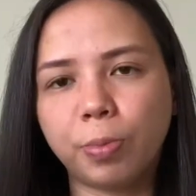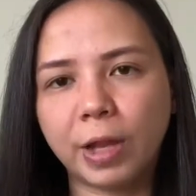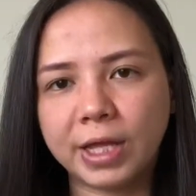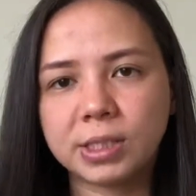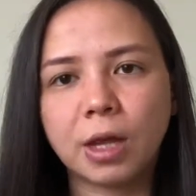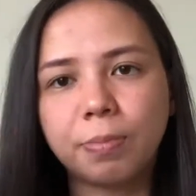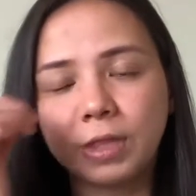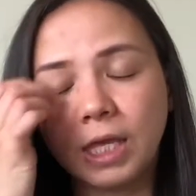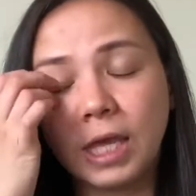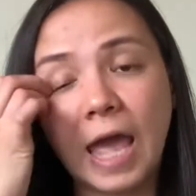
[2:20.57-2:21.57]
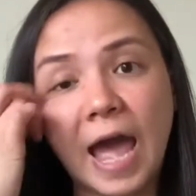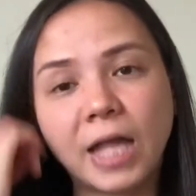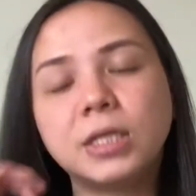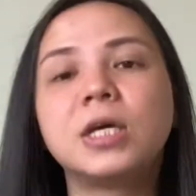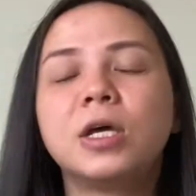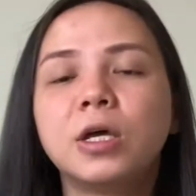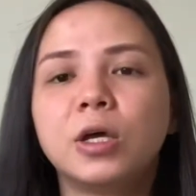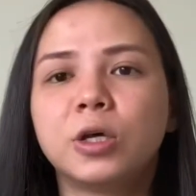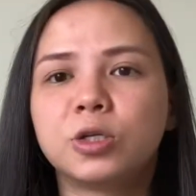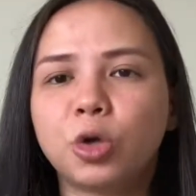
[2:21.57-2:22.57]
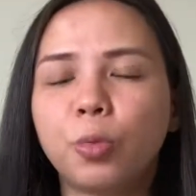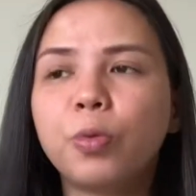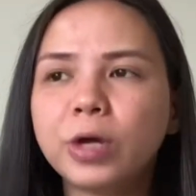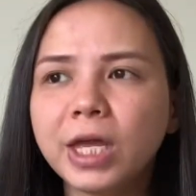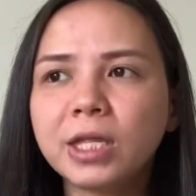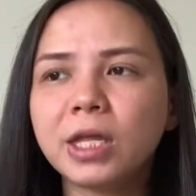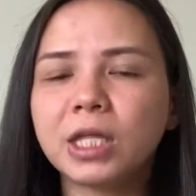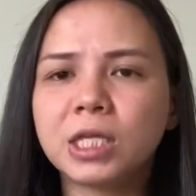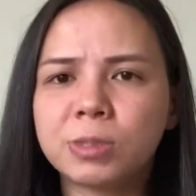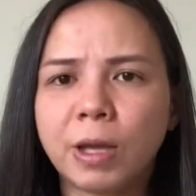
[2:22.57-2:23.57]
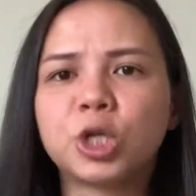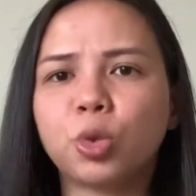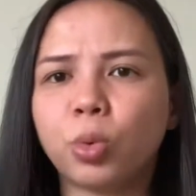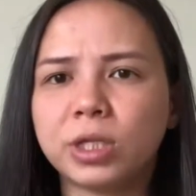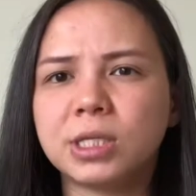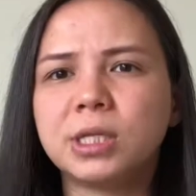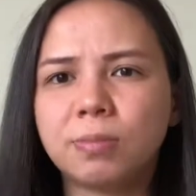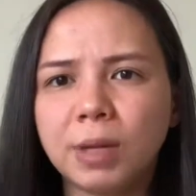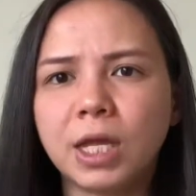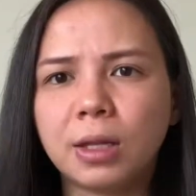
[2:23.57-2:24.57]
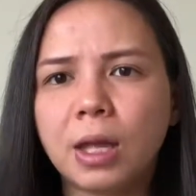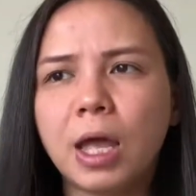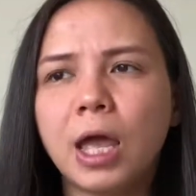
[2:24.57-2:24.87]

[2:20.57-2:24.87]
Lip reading: placed up the ad. So booking an inspection, what does it mean?